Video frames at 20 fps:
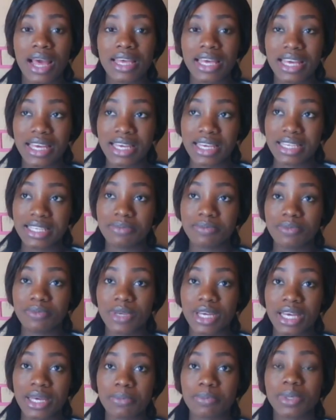a,
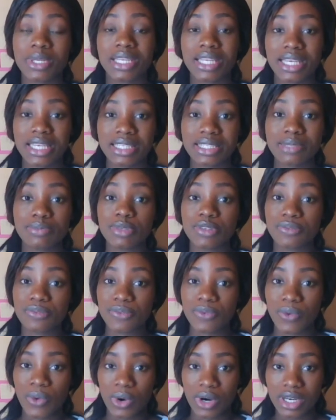a place
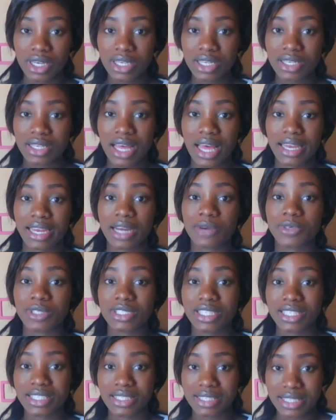before and how
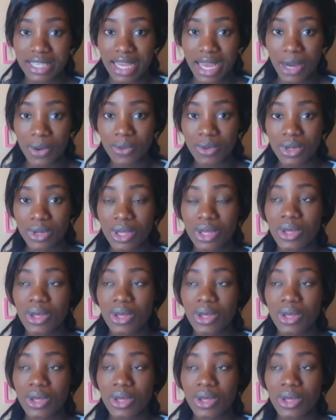it is now